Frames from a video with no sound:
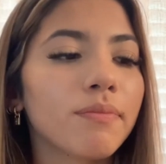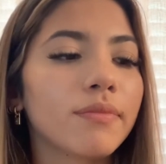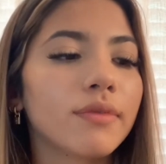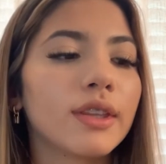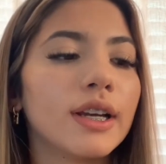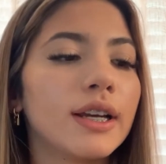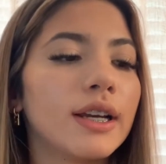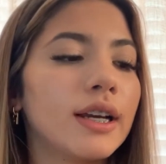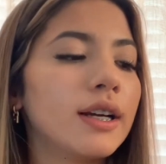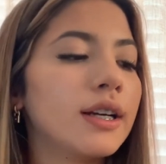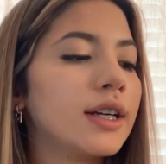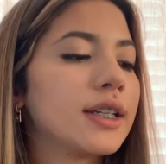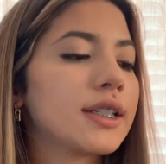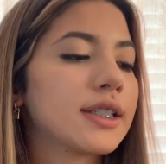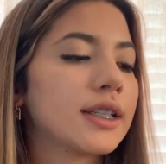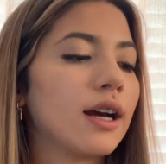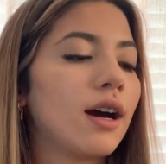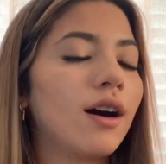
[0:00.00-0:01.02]

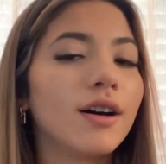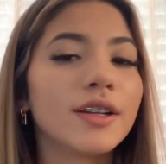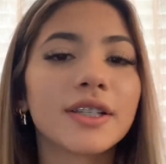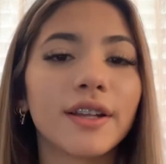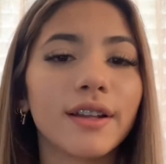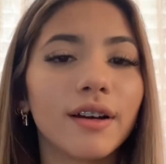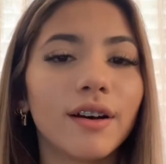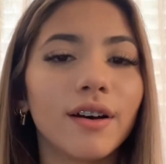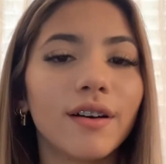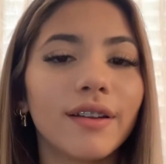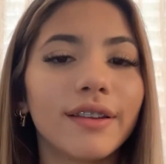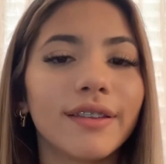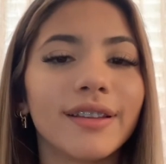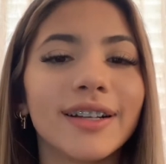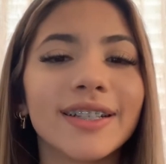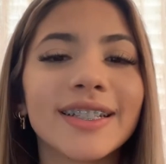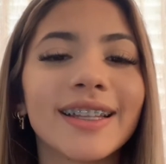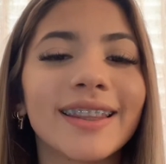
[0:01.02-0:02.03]
There's
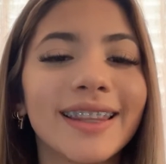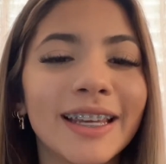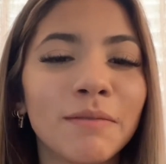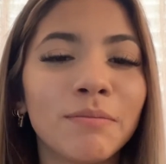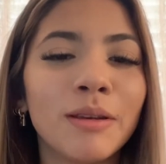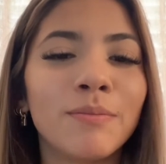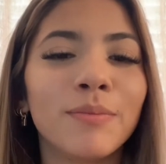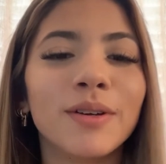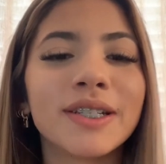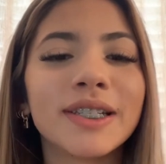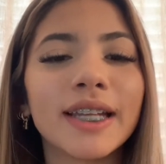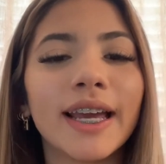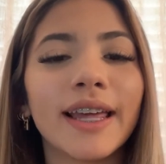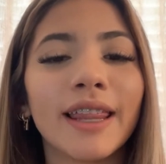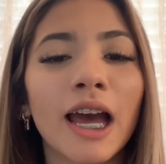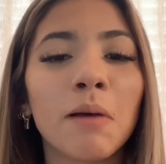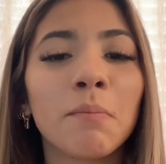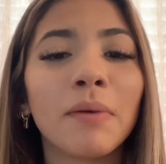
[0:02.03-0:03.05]
a thing people say
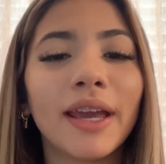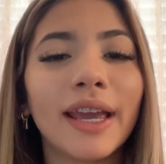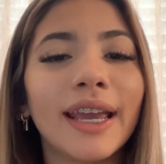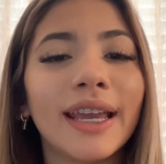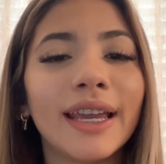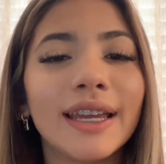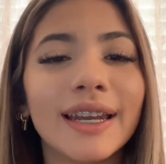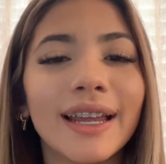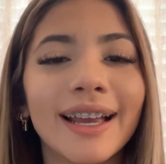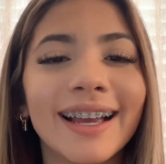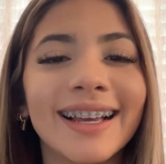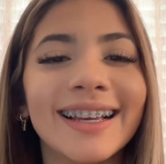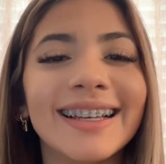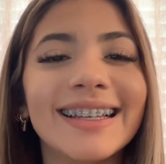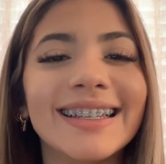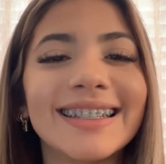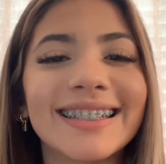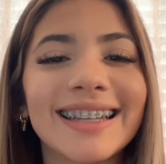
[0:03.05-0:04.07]
that pain
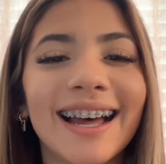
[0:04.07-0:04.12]
is